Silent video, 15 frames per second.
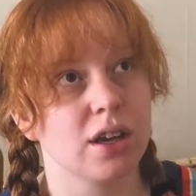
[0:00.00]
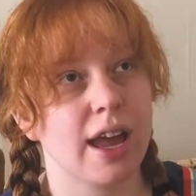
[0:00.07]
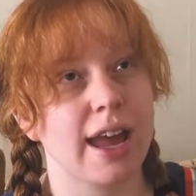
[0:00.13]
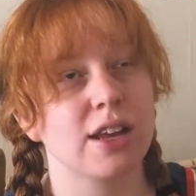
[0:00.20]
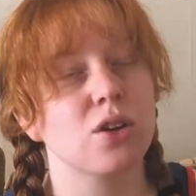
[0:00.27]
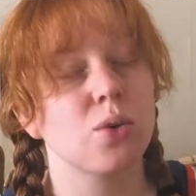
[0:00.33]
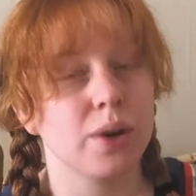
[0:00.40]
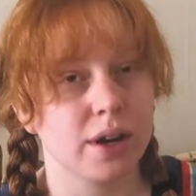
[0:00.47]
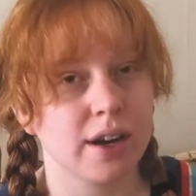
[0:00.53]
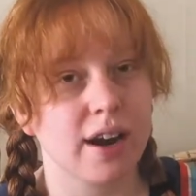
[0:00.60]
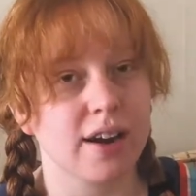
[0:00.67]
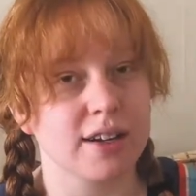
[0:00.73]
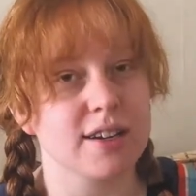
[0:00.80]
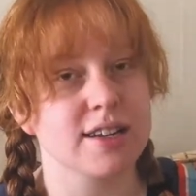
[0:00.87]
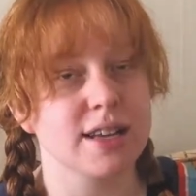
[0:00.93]
and queer
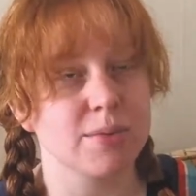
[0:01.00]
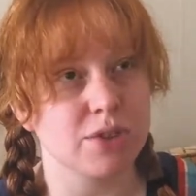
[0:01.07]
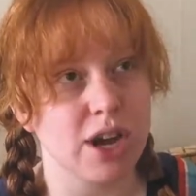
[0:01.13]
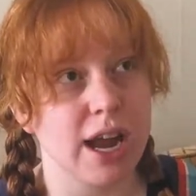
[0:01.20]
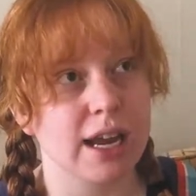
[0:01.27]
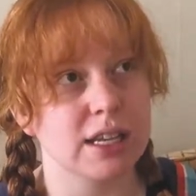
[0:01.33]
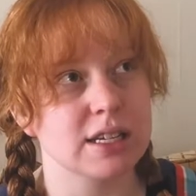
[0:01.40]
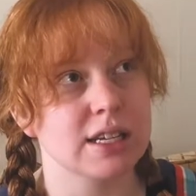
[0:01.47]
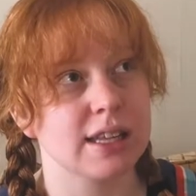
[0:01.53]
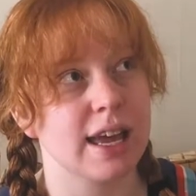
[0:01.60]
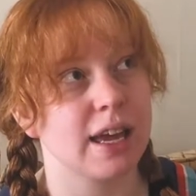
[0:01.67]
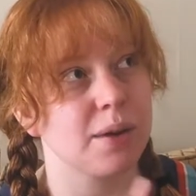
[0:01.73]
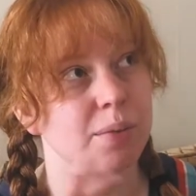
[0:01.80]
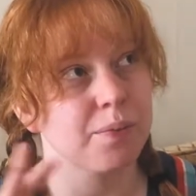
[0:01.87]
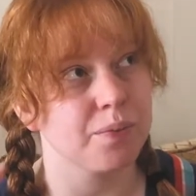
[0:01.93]
characters. I'm trying to
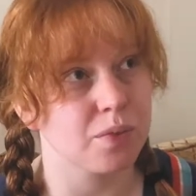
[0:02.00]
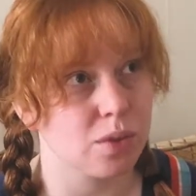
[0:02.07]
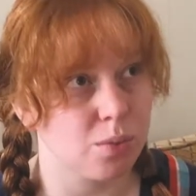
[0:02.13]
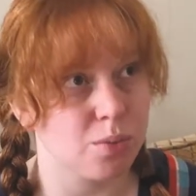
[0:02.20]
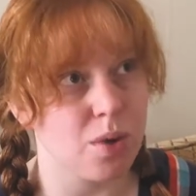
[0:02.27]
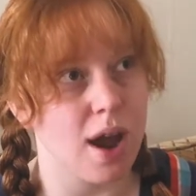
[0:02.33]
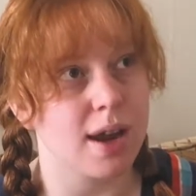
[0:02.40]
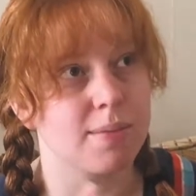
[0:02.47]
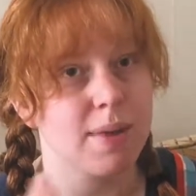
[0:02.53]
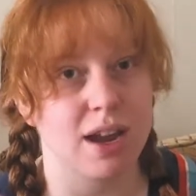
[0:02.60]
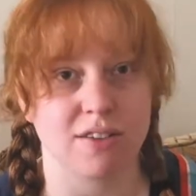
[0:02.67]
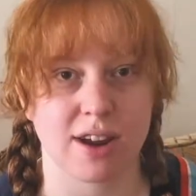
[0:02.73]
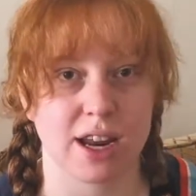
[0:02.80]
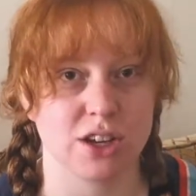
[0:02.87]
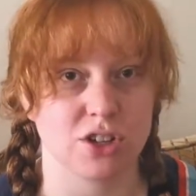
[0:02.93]
like broaden my
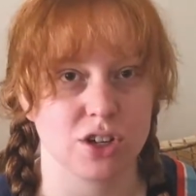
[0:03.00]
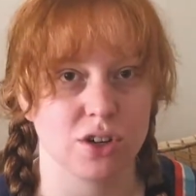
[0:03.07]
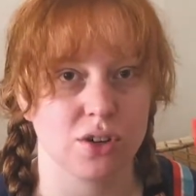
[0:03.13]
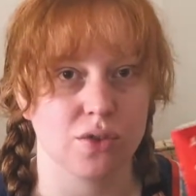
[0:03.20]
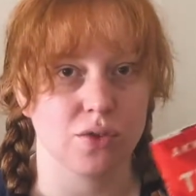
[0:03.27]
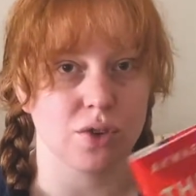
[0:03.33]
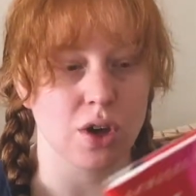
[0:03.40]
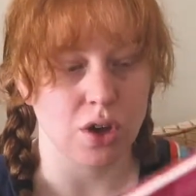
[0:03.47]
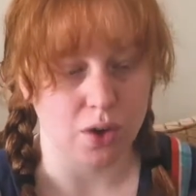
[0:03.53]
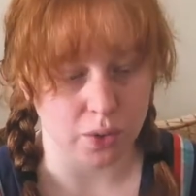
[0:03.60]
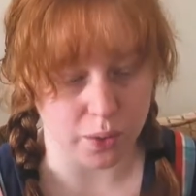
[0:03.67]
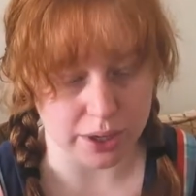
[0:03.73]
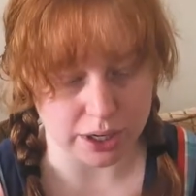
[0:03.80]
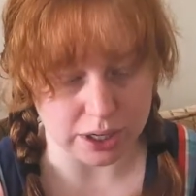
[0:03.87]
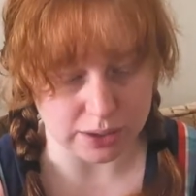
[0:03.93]
range of
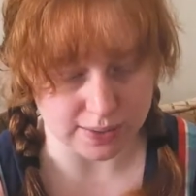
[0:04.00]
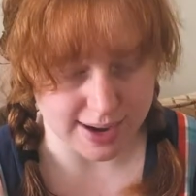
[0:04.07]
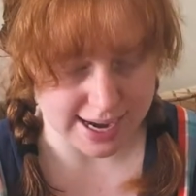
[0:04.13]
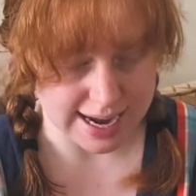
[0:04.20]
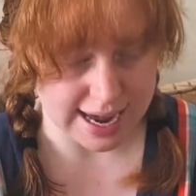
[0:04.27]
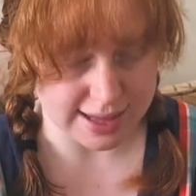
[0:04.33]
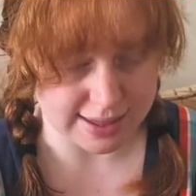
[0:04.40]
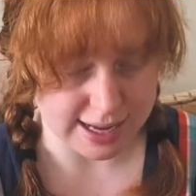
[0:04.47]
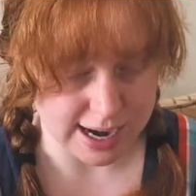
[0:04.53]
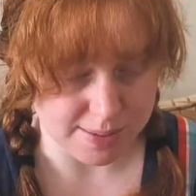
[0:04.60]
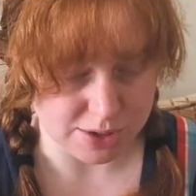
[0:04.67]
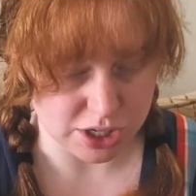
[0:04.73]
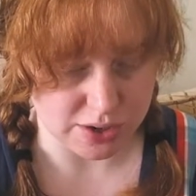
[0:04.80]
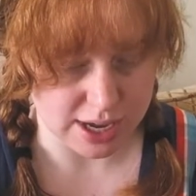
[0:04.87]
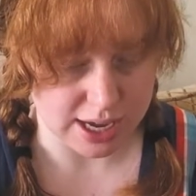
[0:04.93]
queer reading that I'm
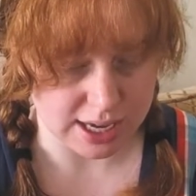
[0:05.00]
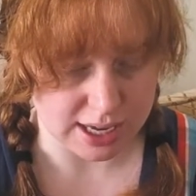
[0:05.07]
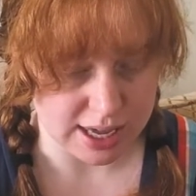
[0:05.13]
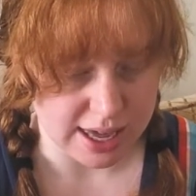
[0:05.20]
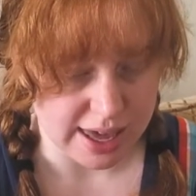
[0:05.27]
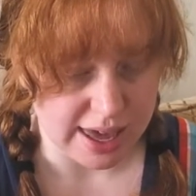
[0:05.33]
doing.